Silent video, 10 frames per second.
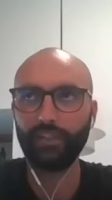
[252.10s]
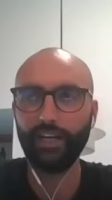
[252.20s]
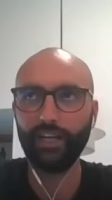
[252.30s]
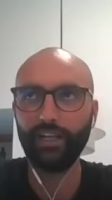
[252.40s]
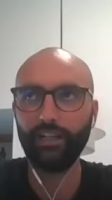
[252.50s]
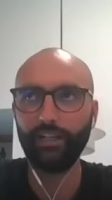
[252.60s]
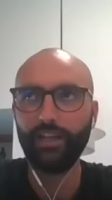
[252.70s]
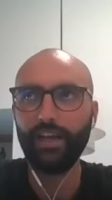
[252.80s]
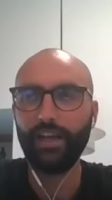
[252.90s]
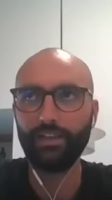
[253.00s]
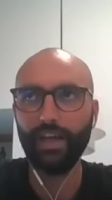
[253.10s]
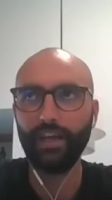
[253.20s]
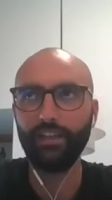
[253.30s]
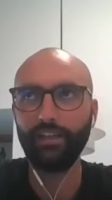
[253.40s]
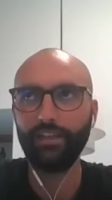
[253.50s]
got it. And
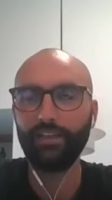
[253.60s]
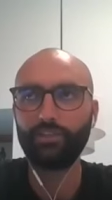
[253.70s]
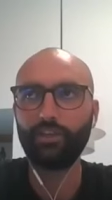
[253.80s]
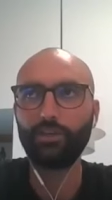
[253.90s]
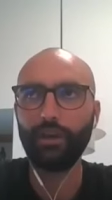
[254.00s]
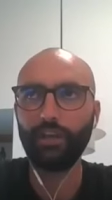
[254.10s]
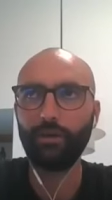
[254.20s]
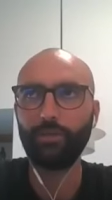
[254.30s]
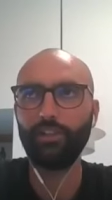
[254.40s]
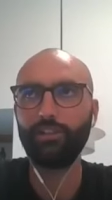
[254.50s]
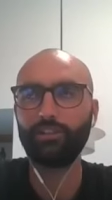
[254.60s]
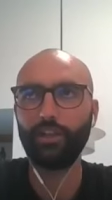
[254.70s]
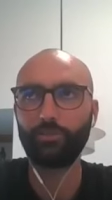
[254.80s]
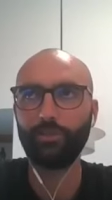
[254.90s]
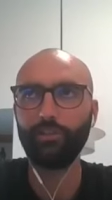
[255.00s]
then so you end up in this
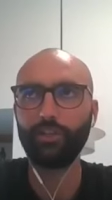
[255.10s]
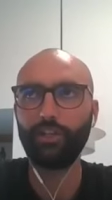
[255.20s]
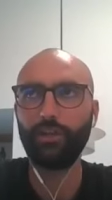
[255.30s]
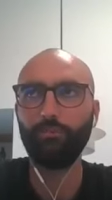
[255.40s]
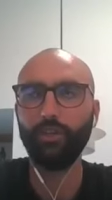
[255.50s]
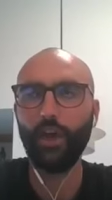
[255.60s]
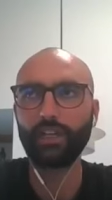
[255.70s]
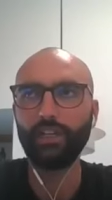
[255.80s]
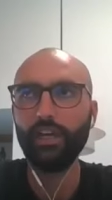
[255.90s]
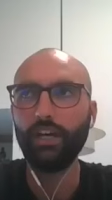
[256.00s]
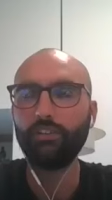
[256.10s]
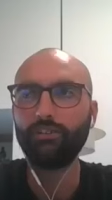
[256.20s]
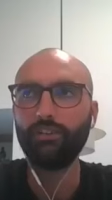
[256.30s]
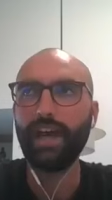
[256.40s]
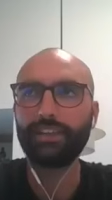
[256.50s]
entrepreneurship like
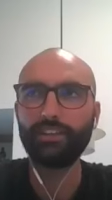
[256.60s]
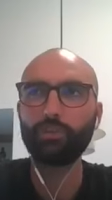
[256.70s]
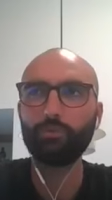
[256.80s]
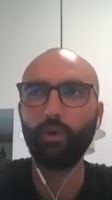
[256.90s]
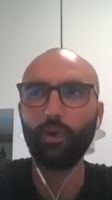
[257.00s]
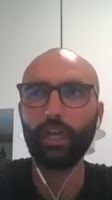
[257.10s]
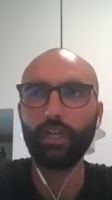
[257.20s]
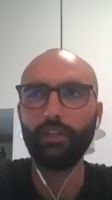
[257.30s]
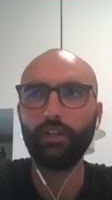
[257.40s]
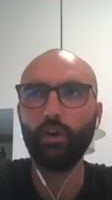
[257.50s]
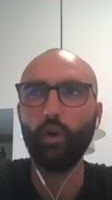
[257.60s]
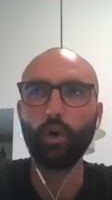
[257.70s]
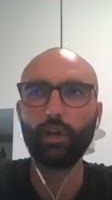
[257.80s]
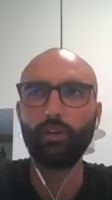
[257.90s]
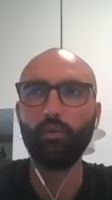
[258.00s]
at this point
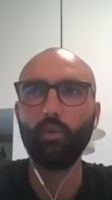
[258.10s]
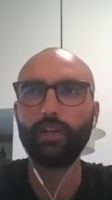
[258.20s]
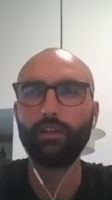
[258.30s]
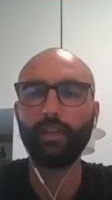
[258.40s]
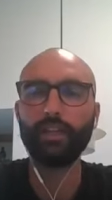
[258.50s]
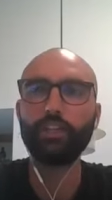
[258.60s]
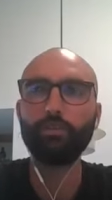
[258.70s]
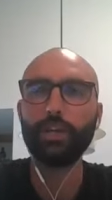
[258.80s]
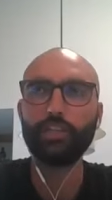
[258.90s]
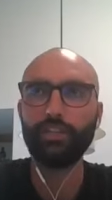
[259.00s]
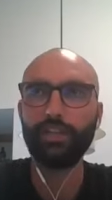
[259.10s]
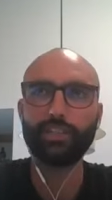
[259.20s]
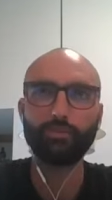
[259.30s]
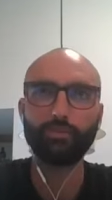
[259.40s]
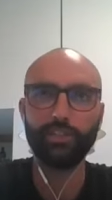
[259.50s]
or what like you mentioned
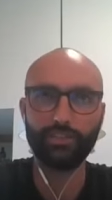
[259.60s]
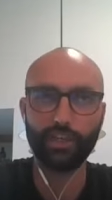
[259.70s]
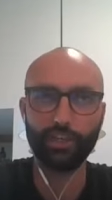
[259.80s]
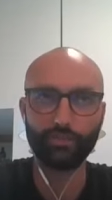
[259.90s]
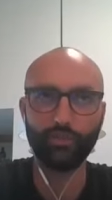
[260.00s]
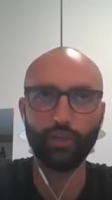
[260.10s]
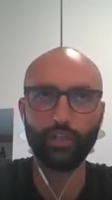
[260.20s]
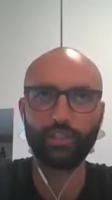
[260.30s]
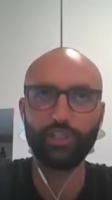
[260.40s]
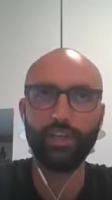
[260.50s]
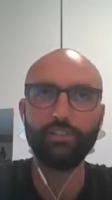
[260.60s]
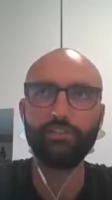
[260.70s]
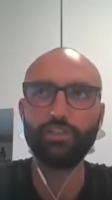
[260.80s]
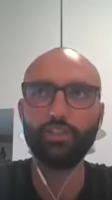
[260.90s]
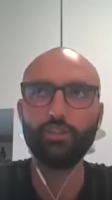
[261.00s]
NetSuite and Salesforce.
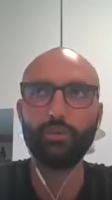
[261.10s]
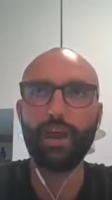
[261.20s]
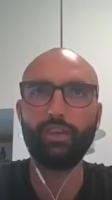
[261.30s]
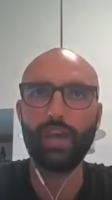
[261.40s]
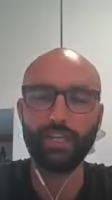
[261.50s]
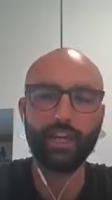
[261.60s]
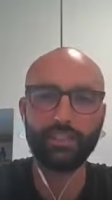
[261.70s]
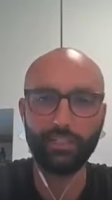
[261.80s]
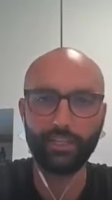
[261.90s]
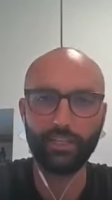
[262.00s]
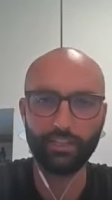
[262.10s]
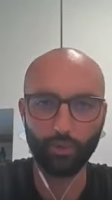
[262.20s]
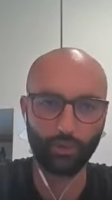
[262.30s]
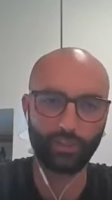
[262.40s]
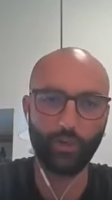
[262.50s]
Did you have any idea
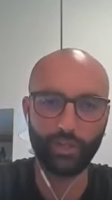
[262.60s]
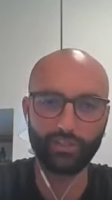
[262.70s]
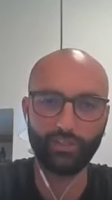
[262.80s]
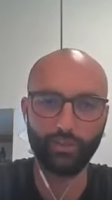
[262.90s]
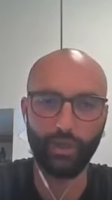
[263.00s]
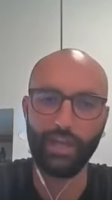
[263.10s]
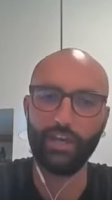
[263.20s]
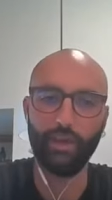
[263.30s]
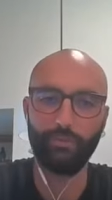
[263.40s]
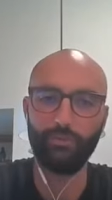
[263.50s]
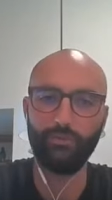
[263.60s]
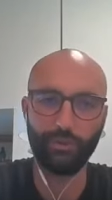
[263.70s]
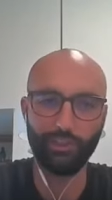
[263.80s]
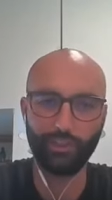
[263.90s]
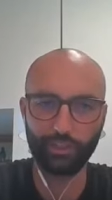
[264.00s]
you were going to end up
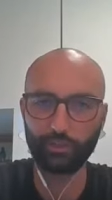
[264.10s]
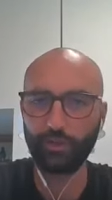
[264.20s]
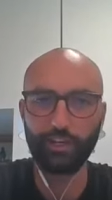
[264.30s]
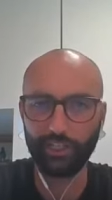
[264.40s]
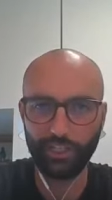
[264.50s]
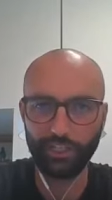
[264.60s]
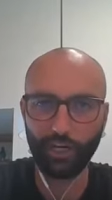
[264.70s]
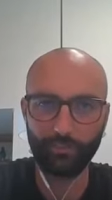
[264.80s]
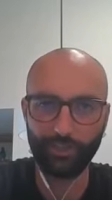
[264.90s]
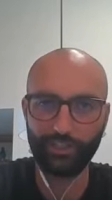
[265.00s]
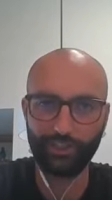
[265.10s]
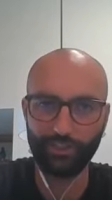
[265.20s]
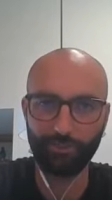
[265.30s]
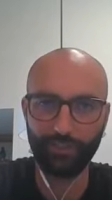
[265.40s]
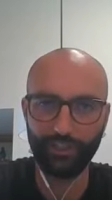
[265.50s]
with a career in e-commerce at
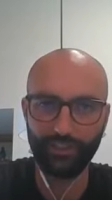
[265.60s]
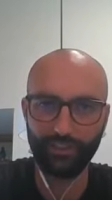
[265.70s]
this point?